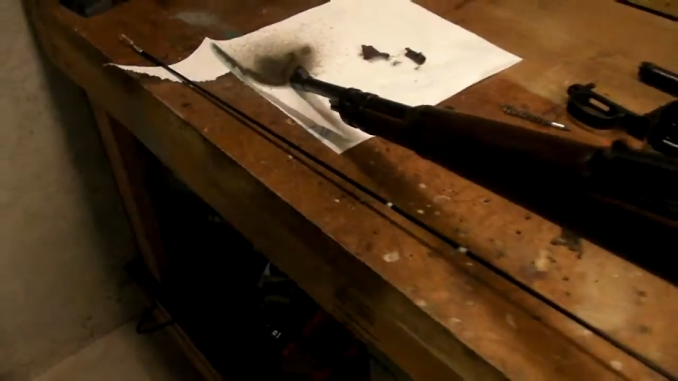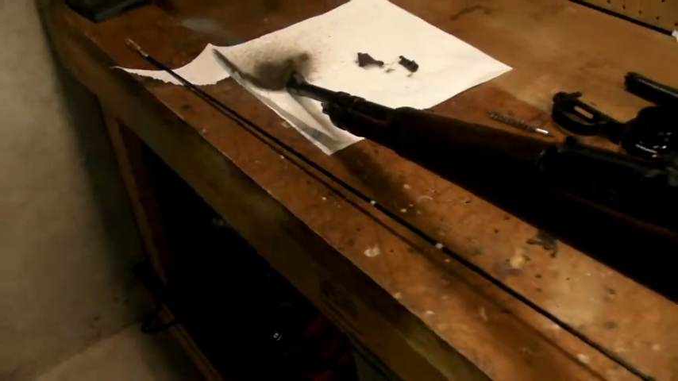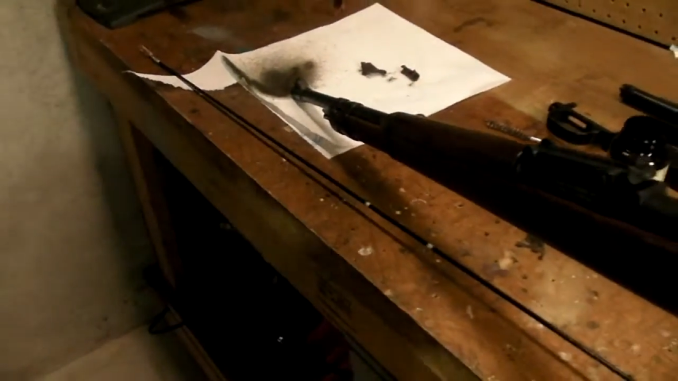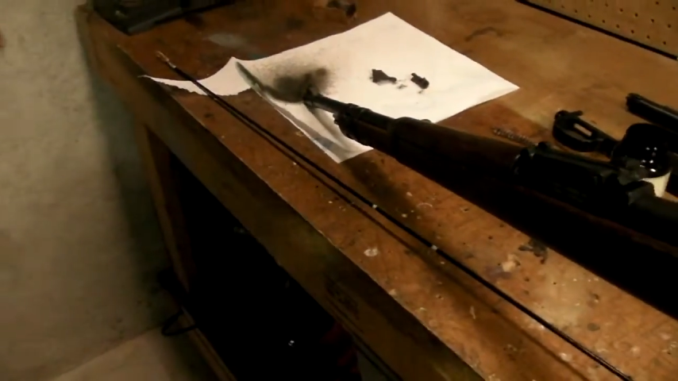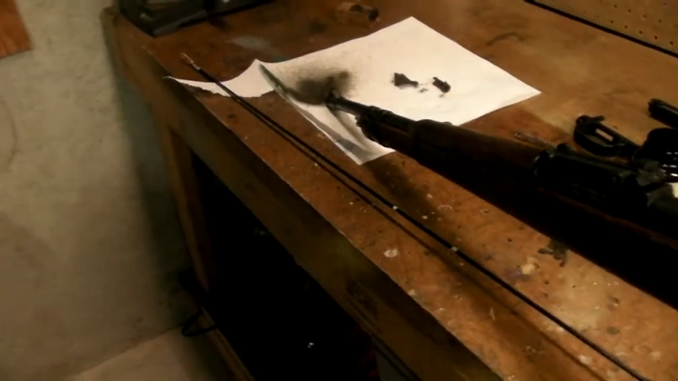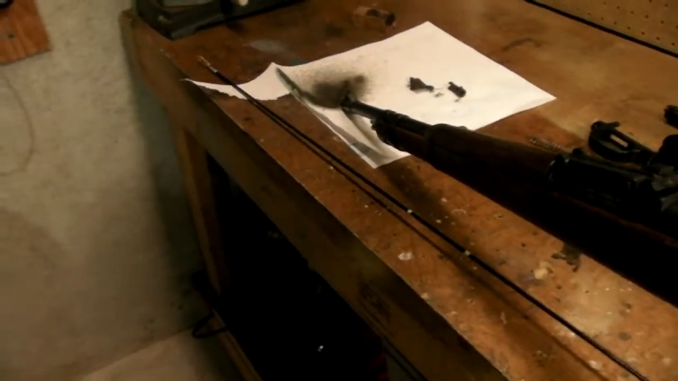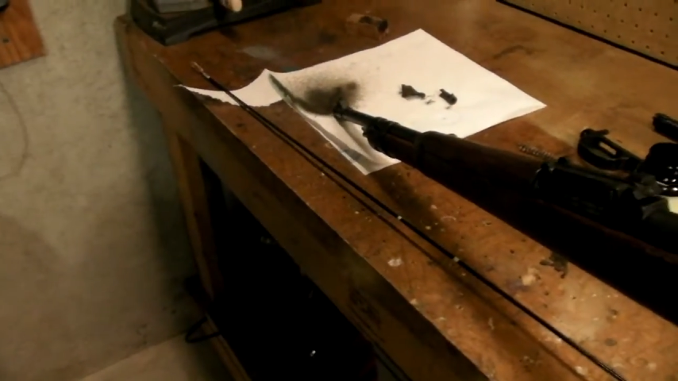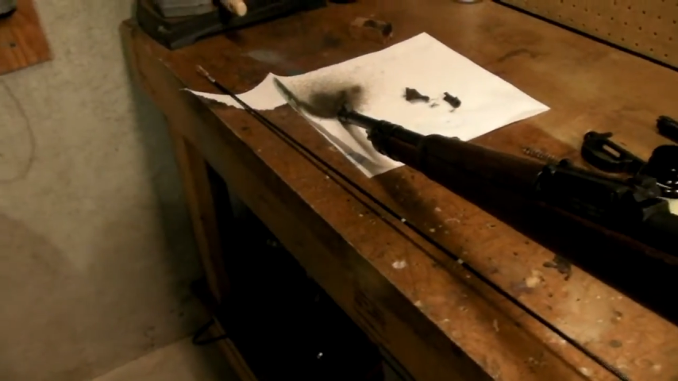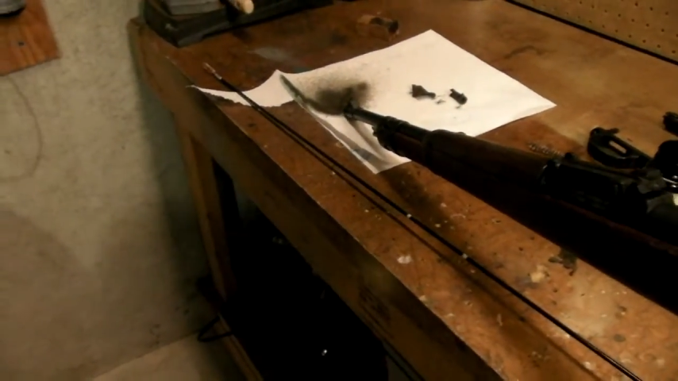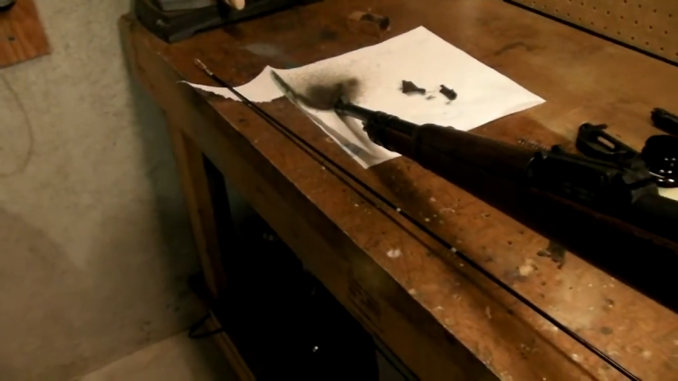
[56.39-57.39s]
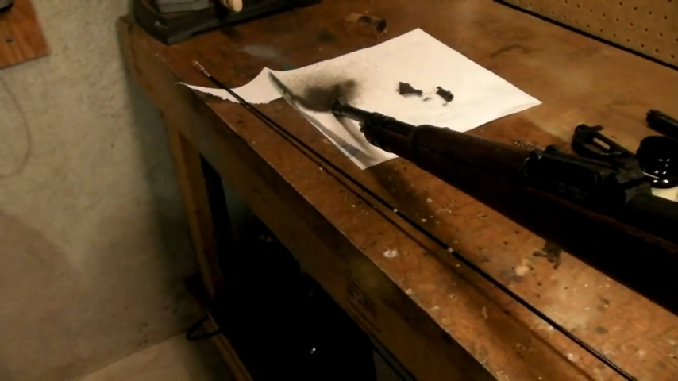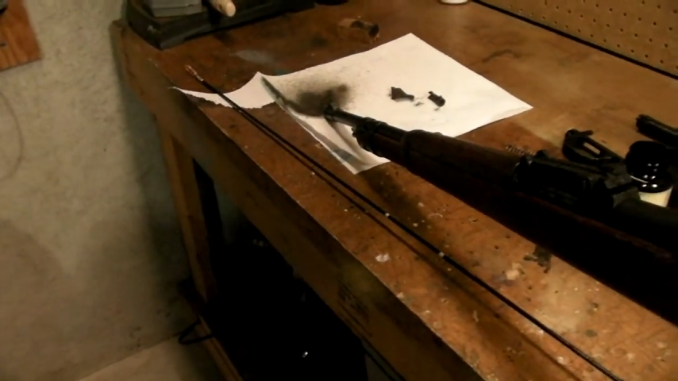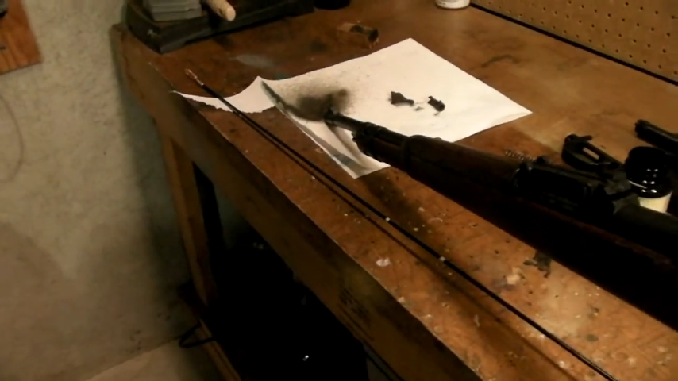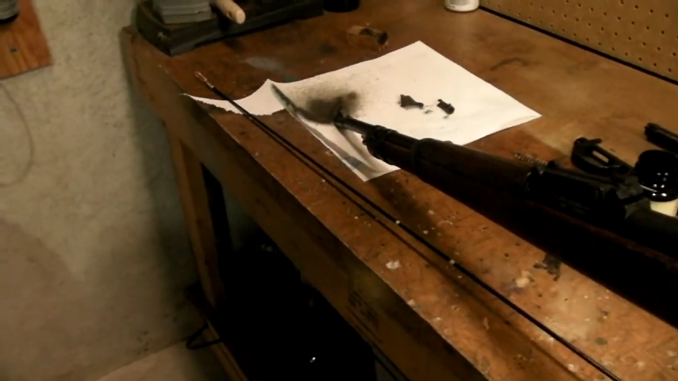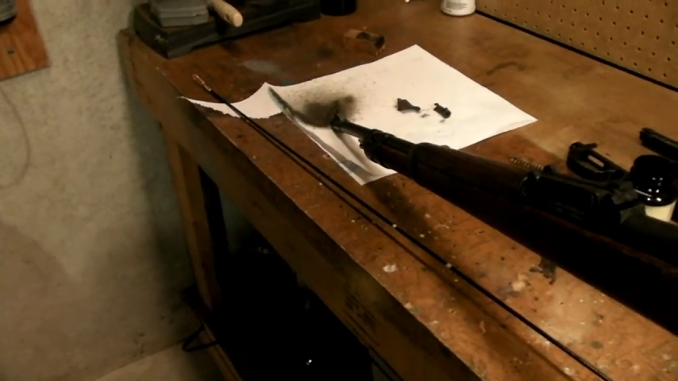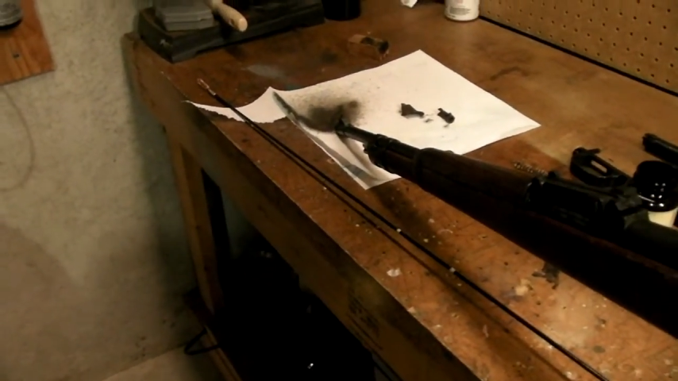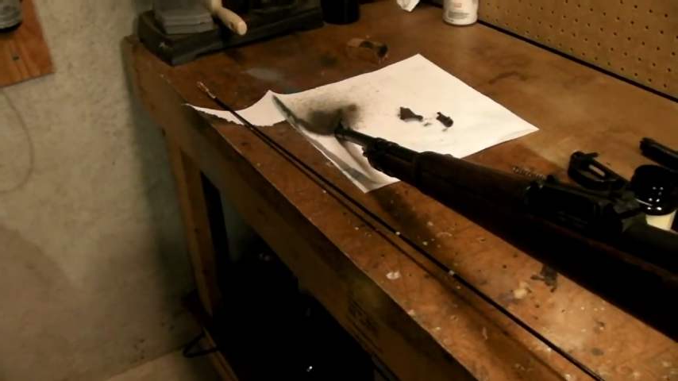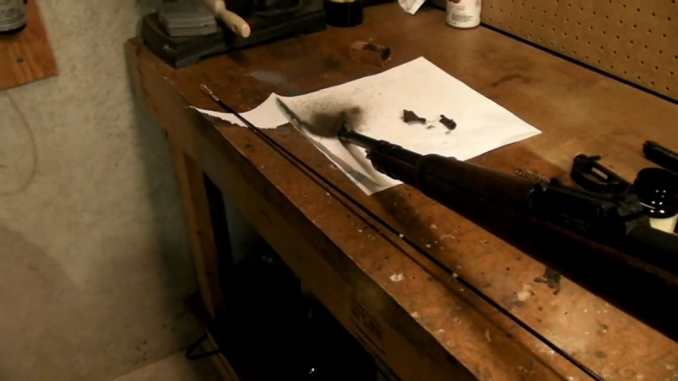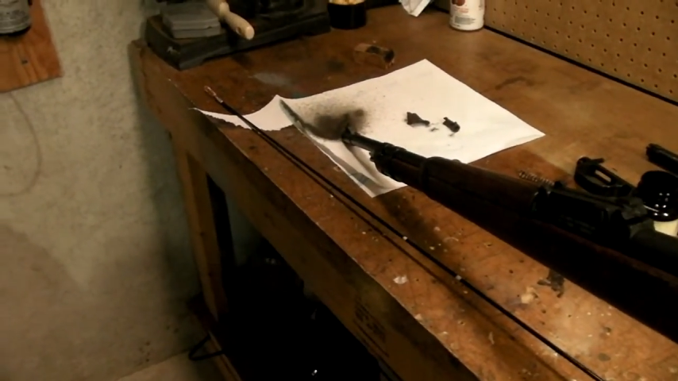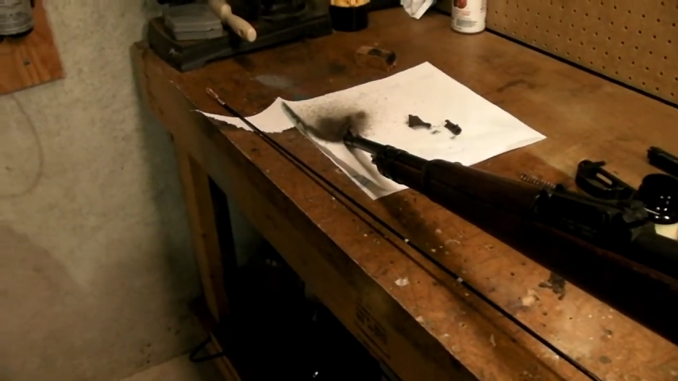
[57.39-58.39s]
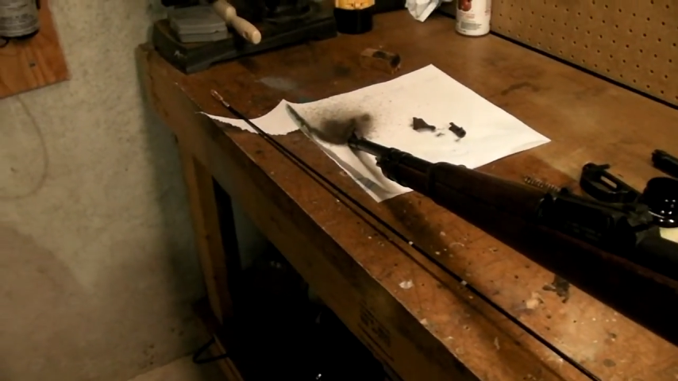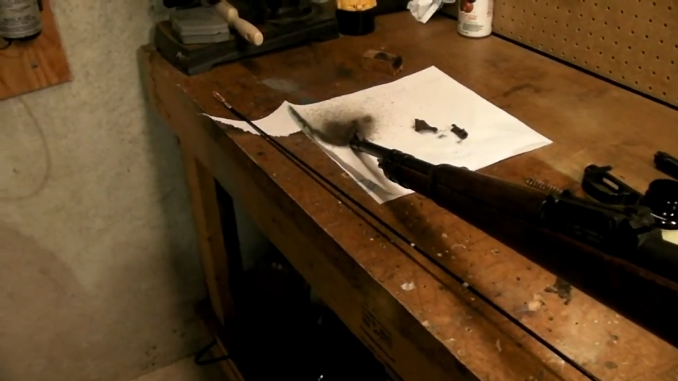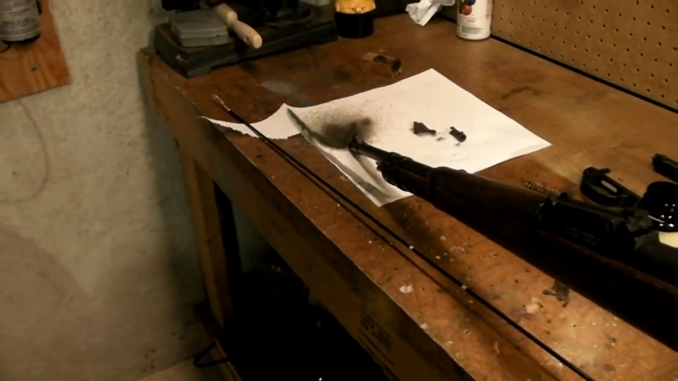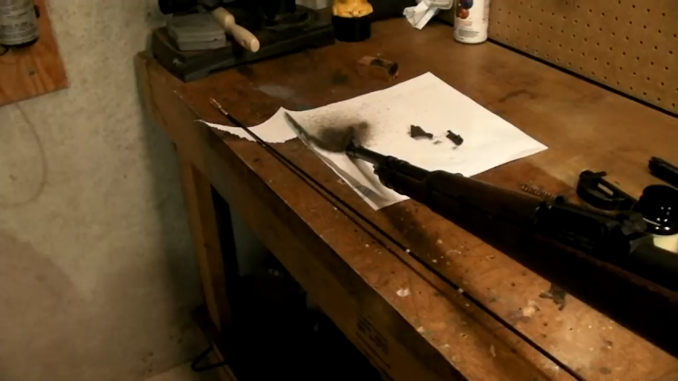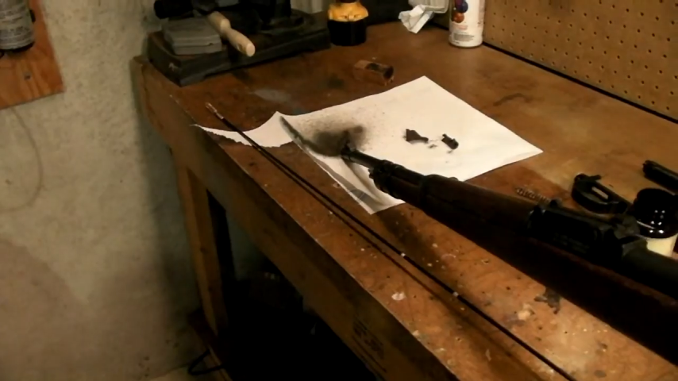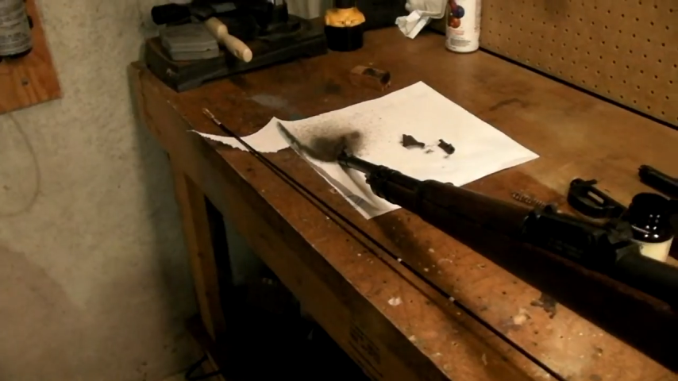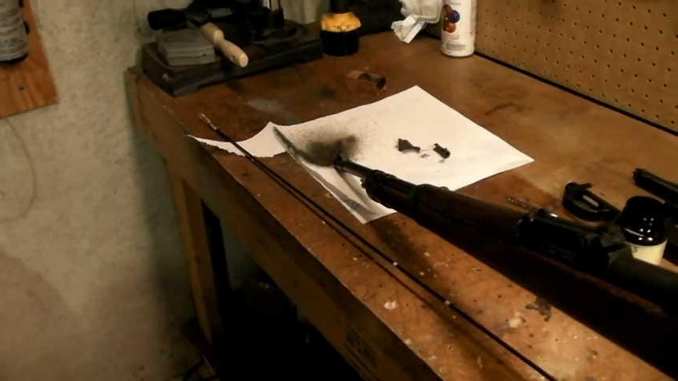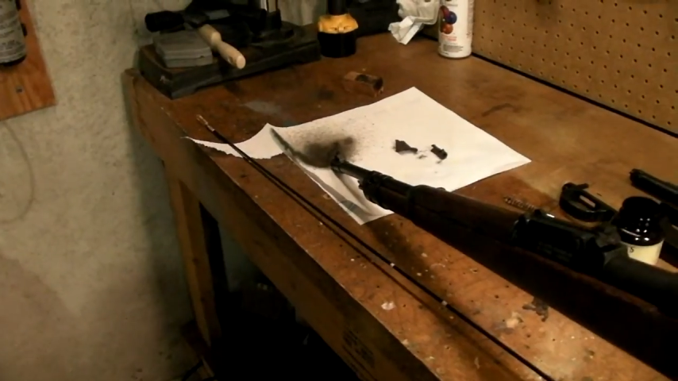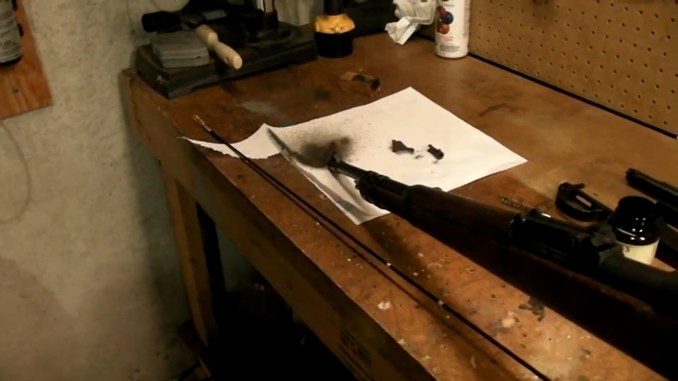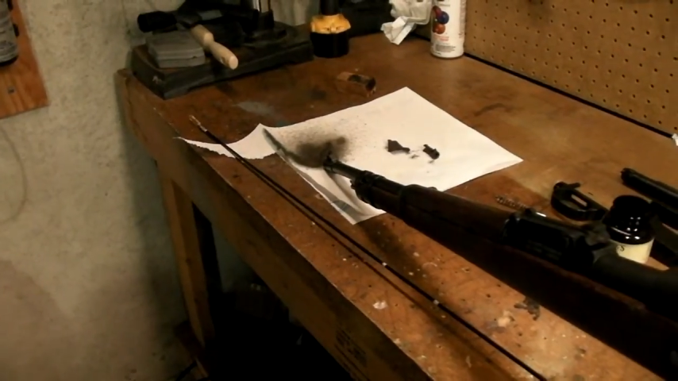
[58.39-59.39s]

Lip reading: Nobody's mouth can be seen.